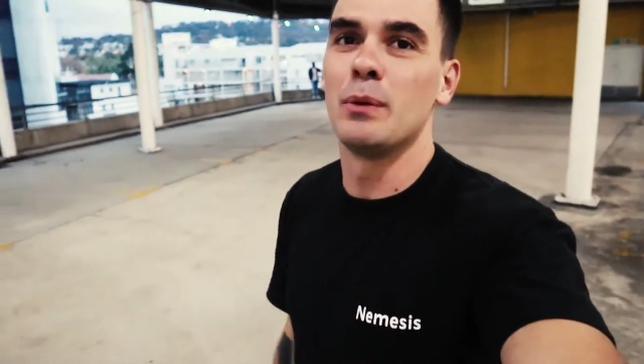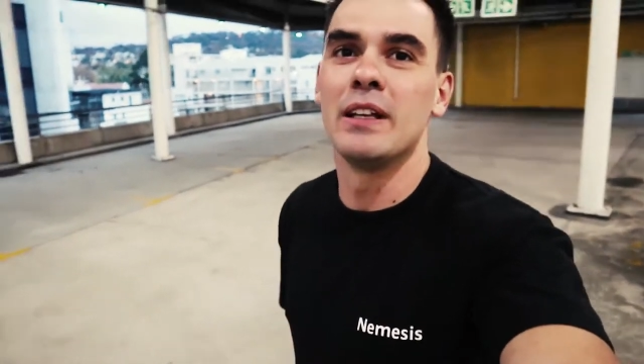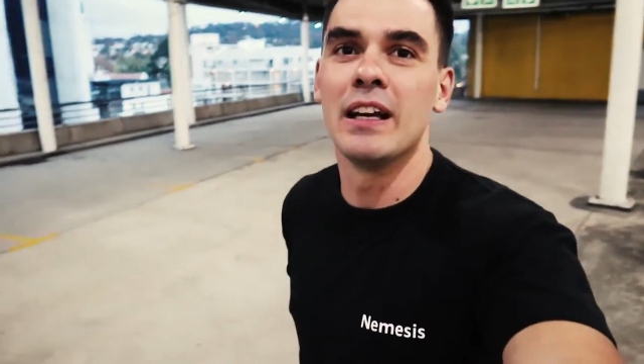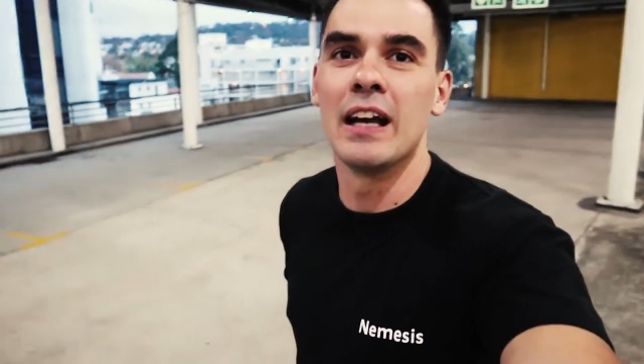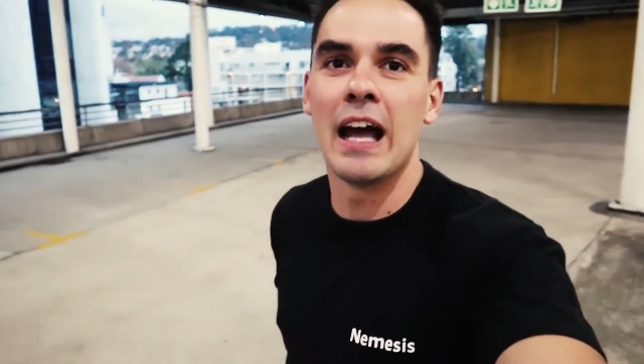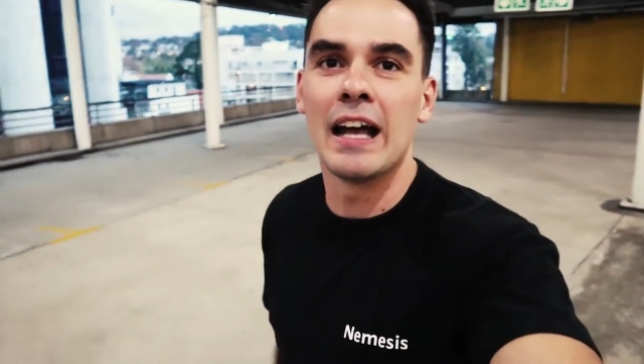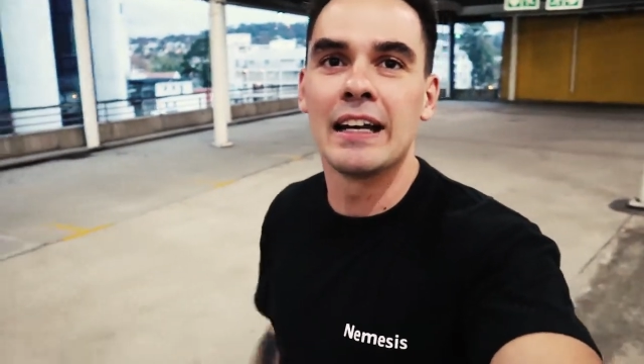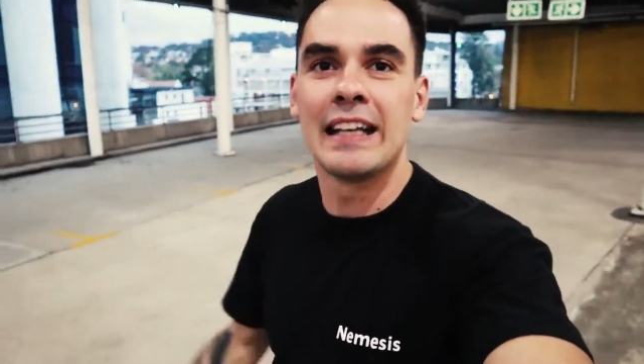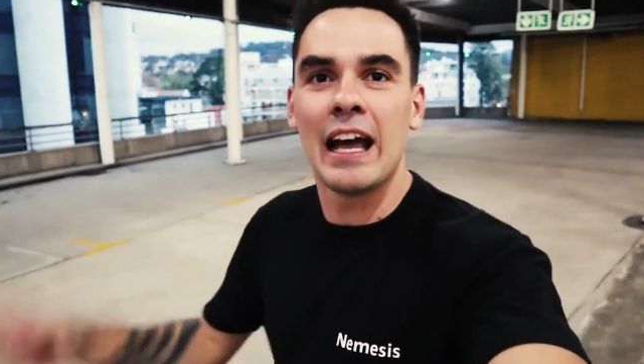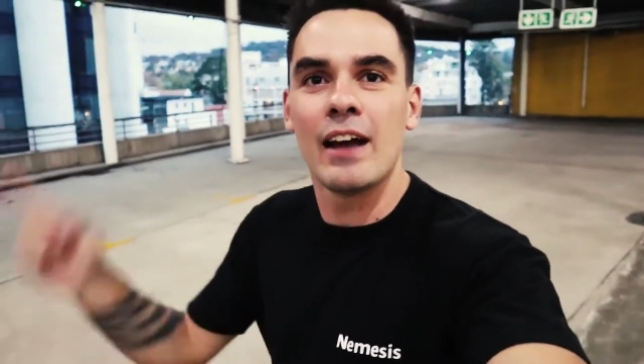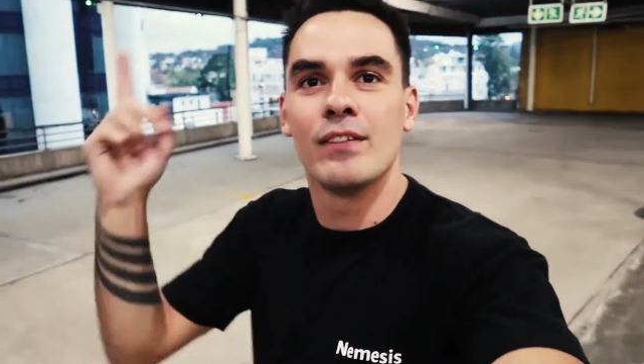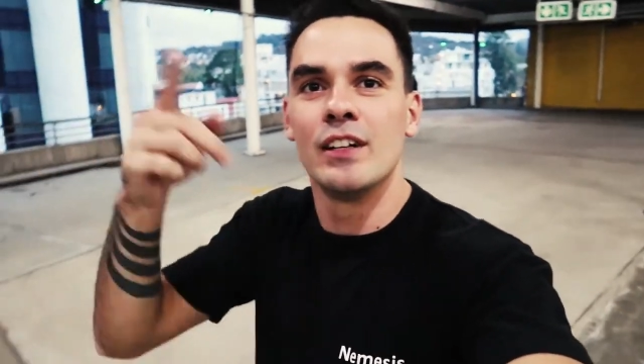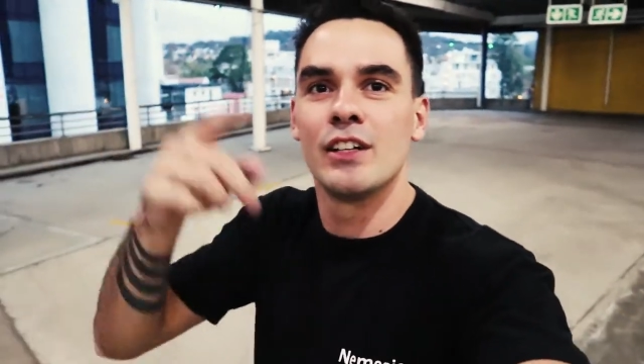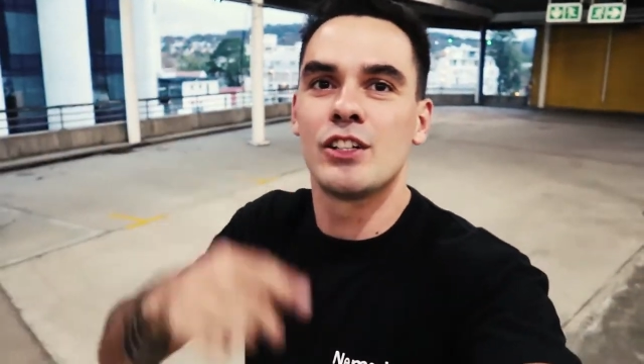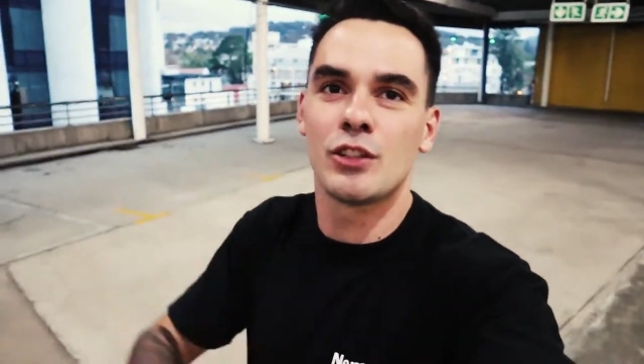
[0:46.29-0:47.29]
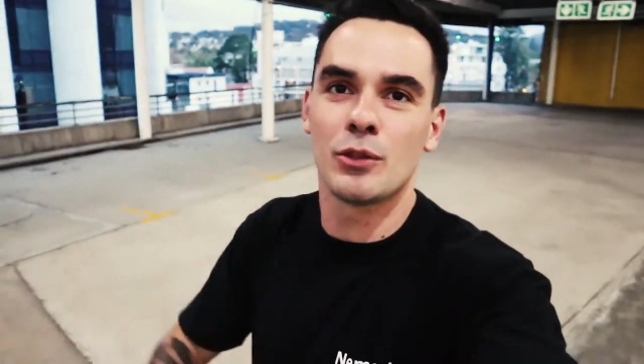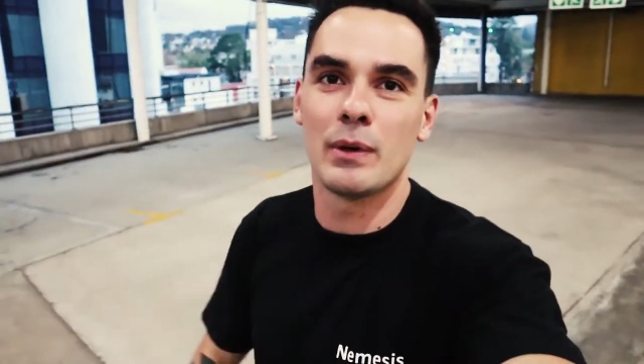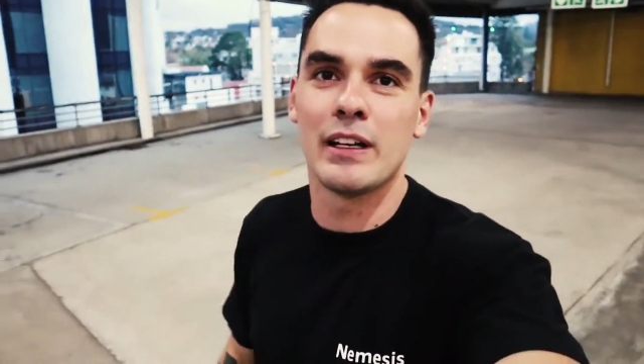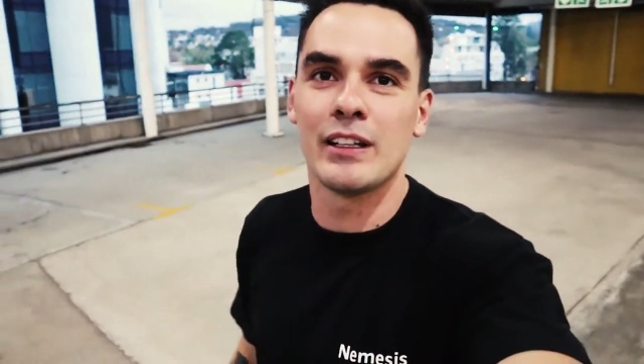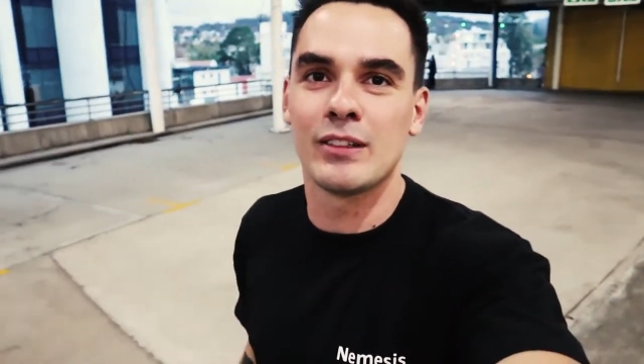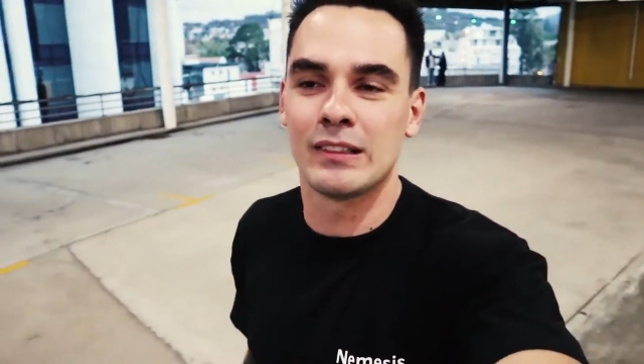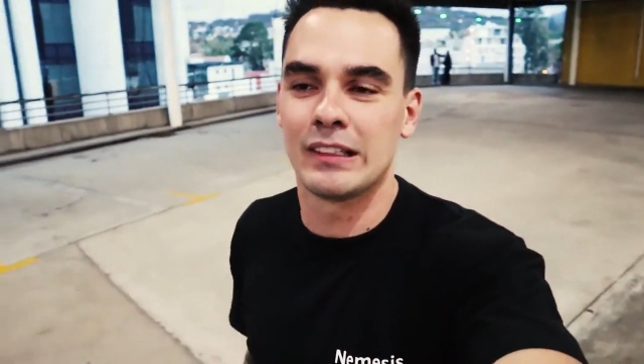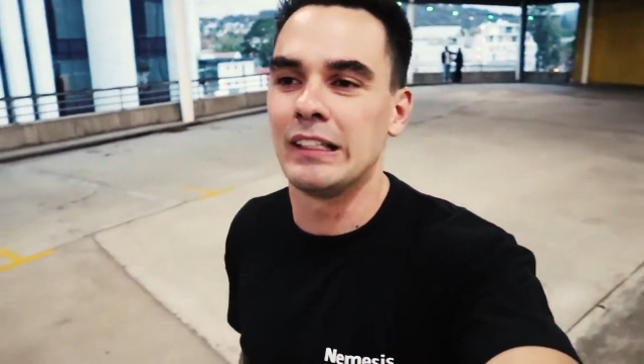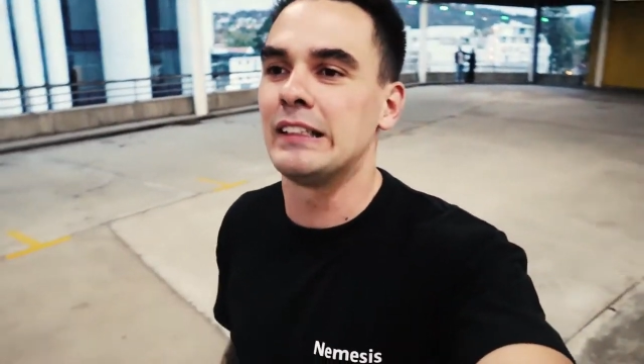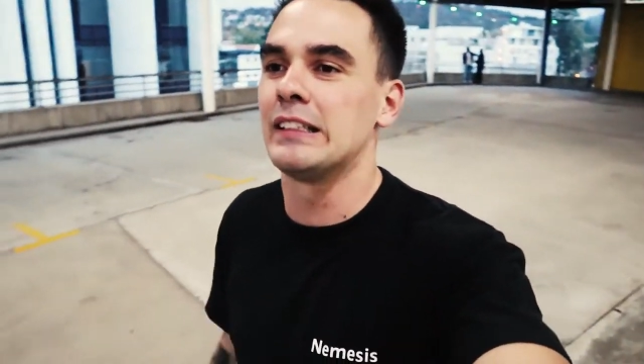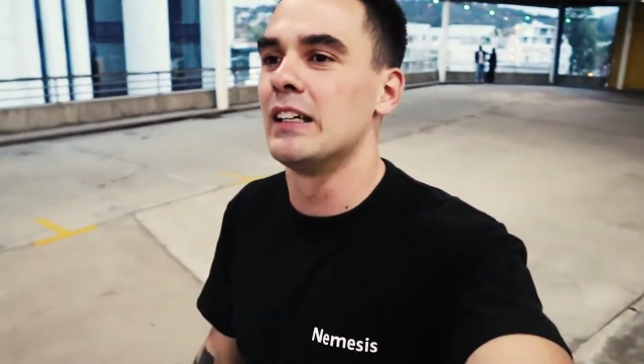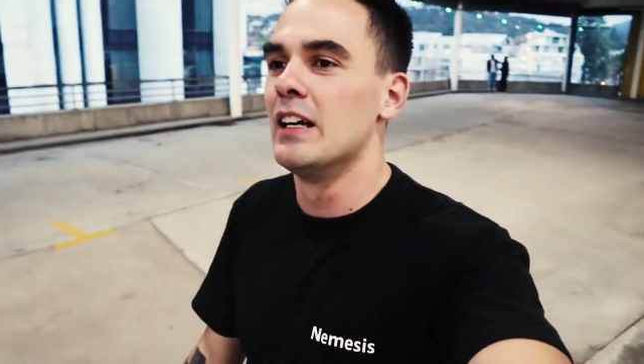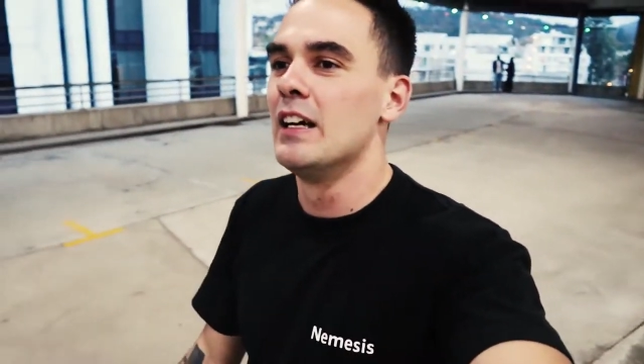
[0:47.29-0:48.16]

We're here at Cavendish Square tonight.